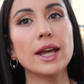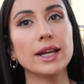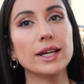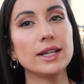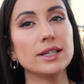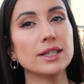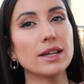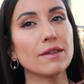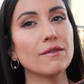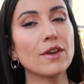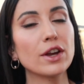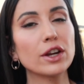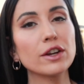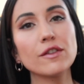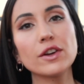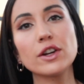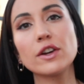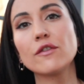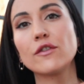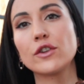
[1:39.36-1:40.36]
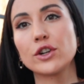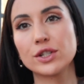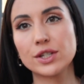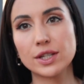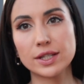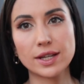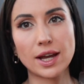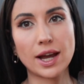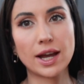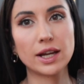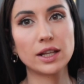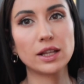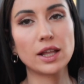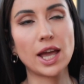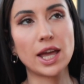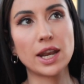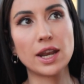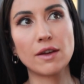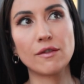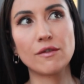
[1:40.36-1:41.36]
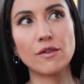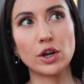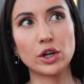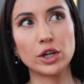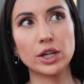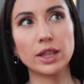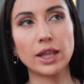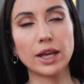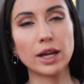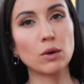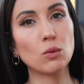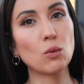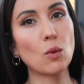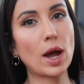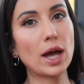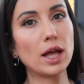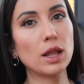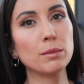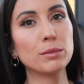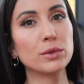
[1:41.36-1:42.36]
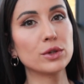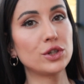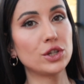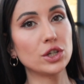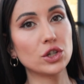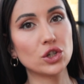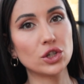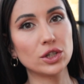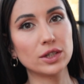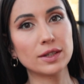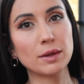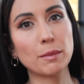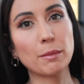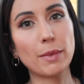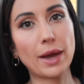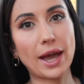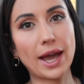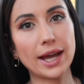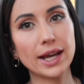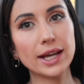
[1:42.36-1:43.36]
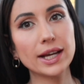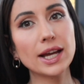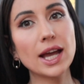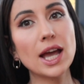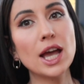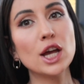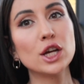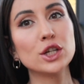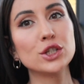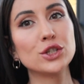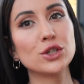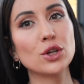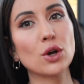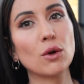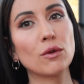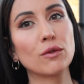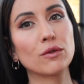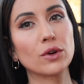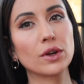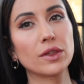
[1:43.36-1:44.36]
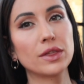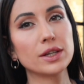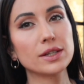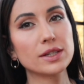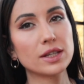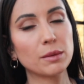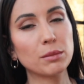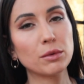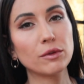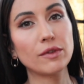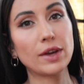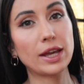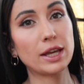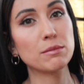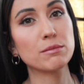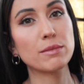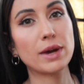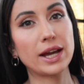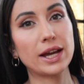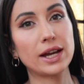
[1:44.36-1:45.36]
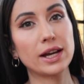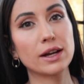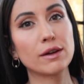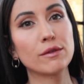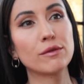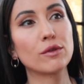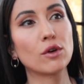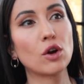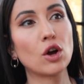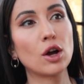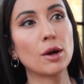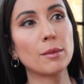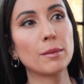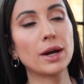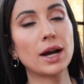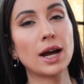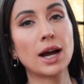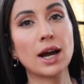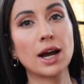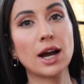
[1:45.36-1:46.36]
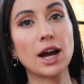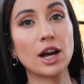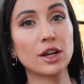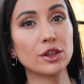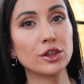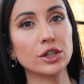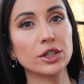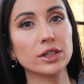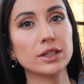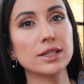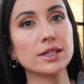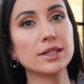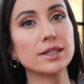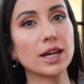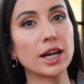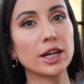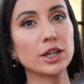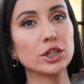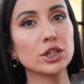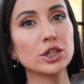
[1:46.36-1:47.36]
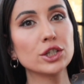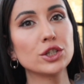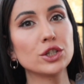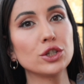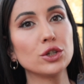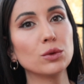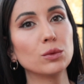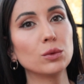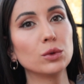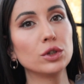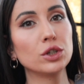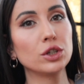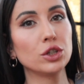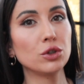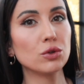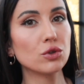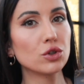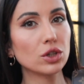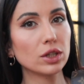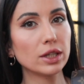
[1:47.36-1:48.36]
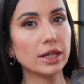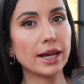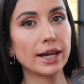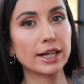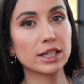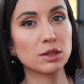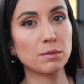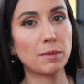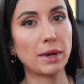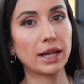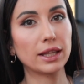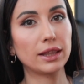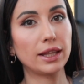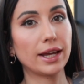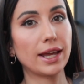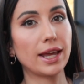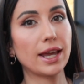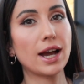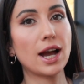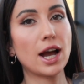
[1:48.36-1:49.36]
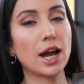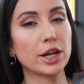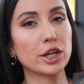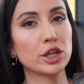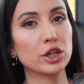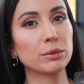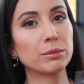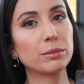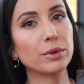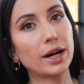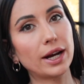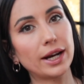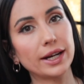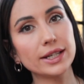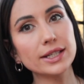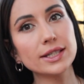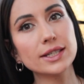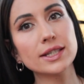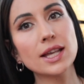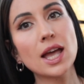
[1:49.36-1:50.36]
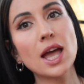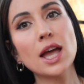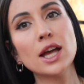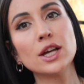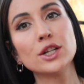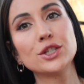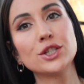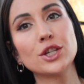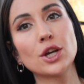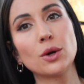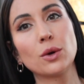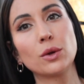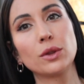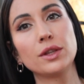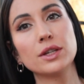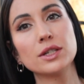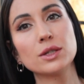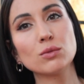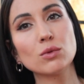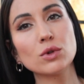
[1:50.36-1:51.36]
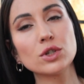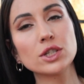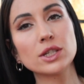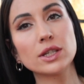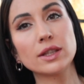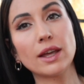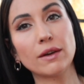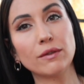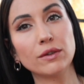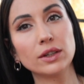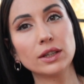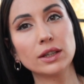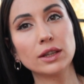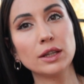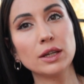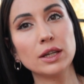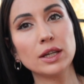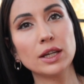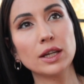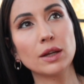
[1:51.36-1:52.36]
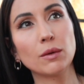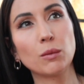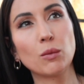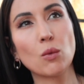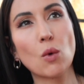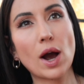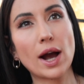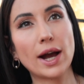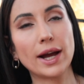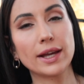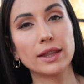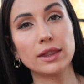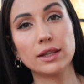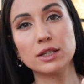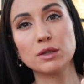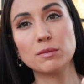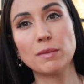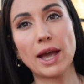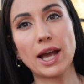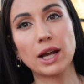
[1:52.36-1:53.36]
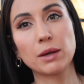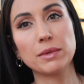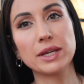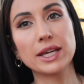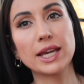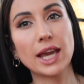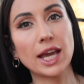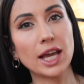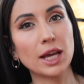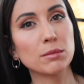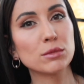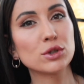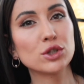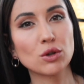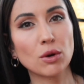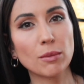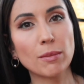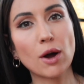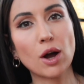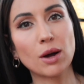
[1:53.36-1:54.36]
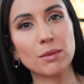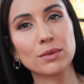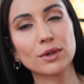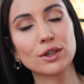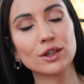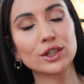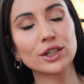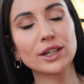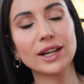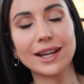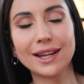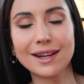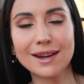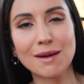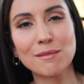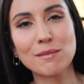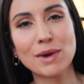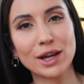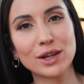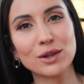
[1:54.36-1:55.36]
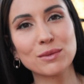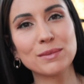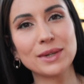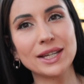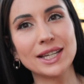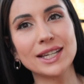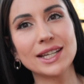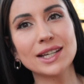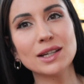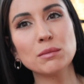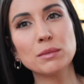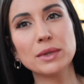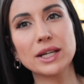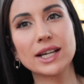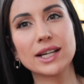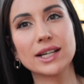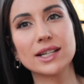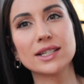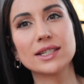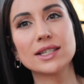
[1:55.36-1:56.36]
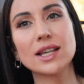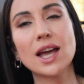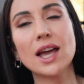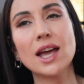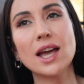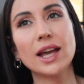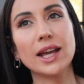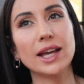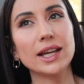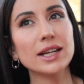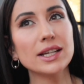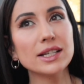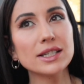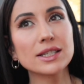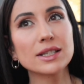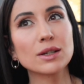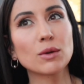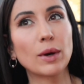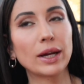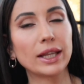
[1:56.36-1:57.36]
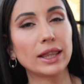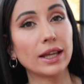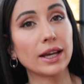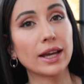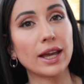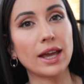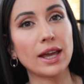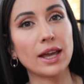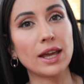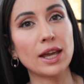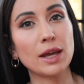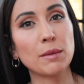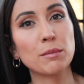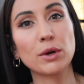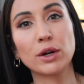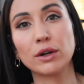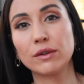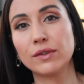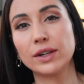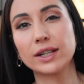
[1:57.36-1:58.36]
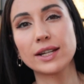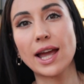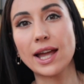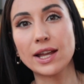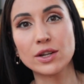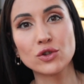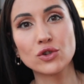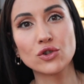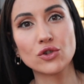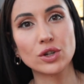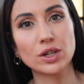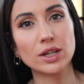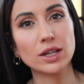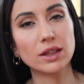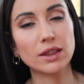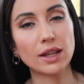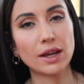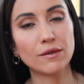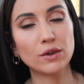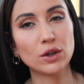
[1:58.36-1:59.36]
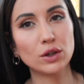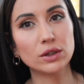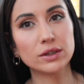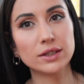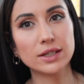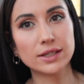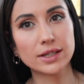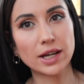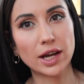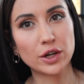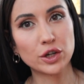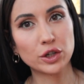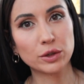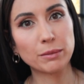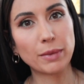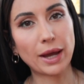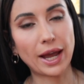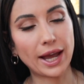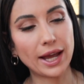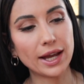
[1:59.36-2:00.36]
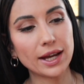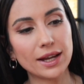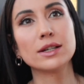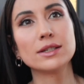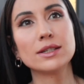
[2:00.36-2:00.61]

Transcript: It's a very versatile and very like well positioned bag. So for this type of a bag from other designers, you would usually expect like a higher price. So this was definitely why this bag became so popular in my opinion, because it is quite like a perfect entry level designer bag.